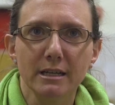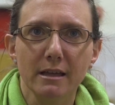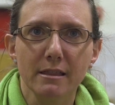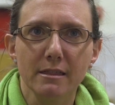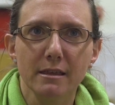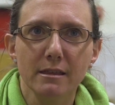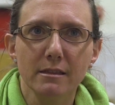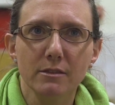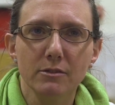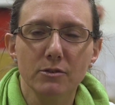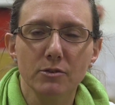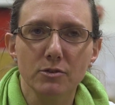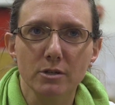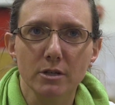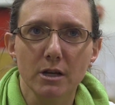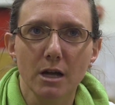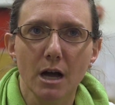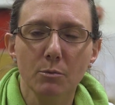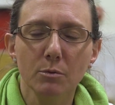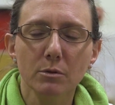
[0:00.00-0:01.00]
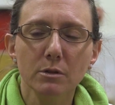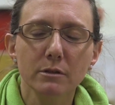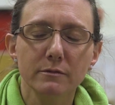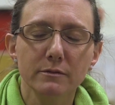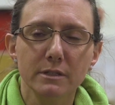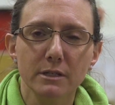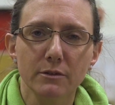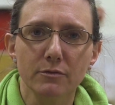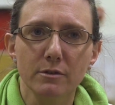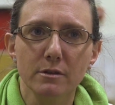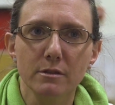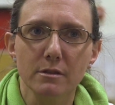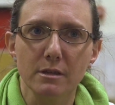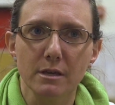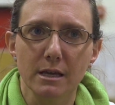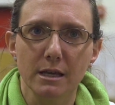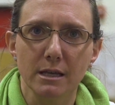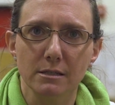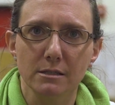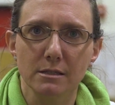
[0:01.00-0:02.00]
I think that there's a couple of different
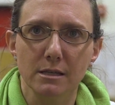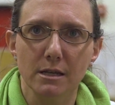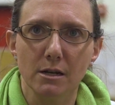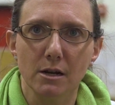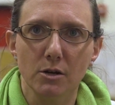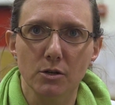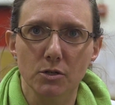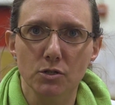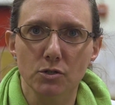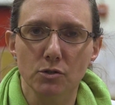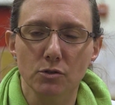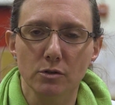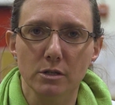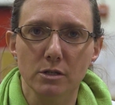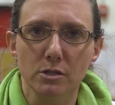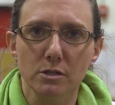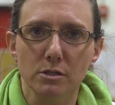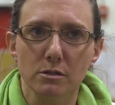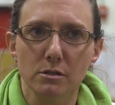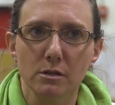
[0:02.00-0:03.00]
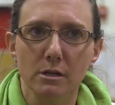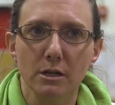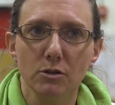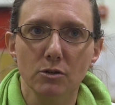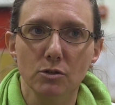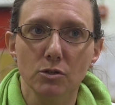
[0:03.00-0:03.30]
things that our students